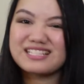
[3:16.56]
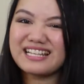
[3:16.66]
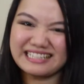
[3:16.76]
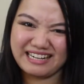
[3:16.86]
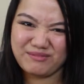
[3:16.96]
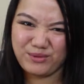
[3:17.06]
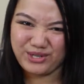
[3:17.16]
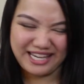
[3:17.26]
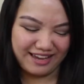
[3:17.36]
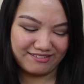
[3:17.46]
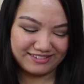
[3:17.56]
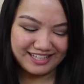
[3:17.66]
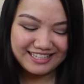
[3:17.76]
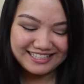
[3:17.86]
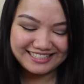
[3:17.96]
that didn't work out.
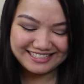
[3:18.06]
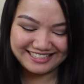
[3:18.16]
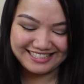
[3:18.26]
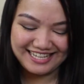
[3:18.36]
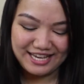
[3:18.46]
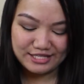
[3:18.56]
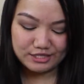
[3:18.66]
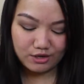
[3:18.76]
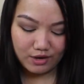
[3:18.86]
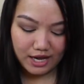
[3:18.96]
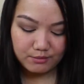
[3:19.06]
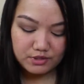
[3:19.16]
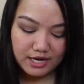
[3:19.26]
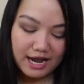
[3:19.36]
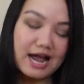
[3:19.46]
So I
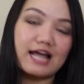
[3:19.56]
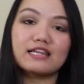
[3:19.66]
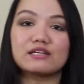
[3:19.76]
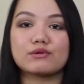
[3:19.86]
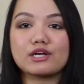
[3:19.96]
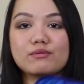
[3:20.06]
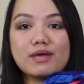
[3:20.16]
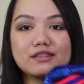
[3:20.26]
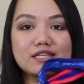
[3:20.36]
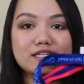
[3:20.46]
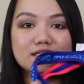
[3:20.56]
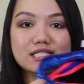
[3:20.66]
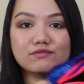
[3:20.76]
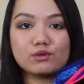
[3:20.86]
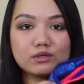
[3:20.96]
would highly recommend
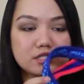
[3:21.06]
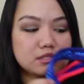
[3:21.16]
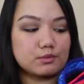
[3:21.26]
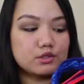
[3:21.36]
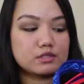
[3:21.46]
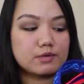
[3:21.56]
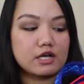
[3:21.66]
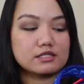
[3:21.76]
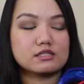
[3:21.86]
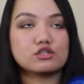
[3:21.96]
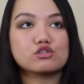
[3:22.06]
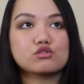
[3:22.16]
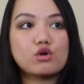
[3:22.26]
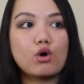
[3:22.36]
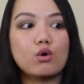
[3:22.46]
these for sports bras. They're
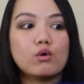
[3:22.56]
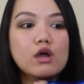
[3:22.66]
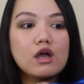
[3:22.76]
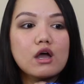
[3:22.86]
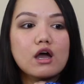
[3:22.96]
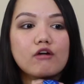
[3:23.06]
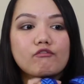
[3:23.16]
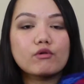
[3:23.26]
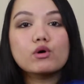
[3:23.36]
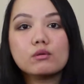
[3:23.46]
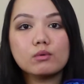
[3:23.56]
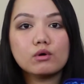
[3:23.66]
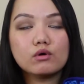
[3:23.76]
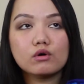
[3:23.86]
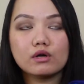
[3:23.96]
so
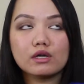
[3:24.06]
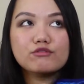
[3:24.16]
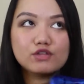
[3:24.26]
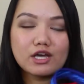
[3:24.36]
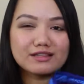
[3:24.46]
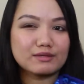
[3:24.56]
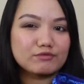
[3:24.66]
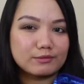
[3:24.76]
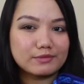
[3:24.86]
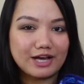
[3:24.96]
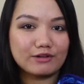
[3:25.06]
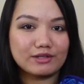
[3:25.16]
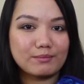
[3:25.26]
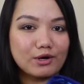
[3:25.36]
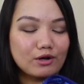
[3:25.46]
affordable if you get them from the
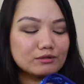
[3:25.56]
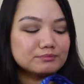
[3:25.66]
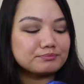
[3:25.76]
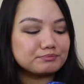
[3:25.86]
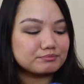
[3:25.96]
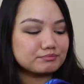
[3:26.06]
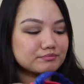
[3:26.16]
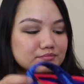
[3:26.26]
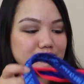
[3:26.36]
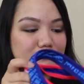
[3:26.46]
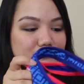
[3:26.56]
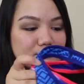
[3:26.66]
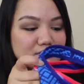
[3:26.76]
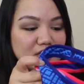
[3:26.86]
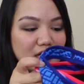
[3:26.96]
outlet mall.
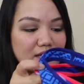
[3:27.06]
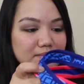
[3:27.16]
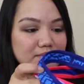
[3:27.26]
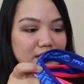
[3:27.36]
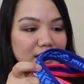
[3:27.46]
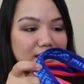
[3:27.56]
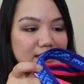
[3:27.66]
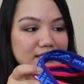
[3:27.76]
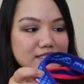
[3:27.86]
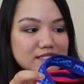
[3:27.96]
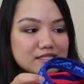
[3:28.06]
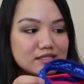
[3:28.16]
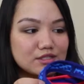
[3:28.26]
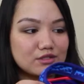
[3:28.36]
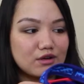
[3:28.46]
And
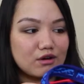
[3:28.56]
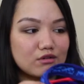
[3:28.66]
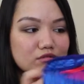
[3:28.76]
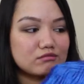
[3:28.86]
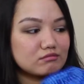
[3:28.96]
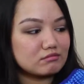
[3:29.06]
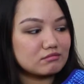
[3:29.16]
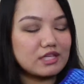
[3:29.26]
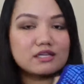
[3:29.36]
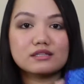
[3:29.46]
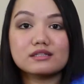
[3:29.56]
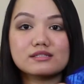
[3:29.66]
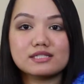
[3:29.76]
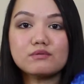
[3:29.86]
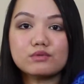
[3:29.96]
you know,
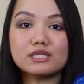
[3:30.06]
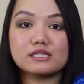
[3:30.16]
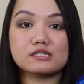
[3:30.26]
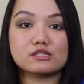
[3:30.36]
they seem really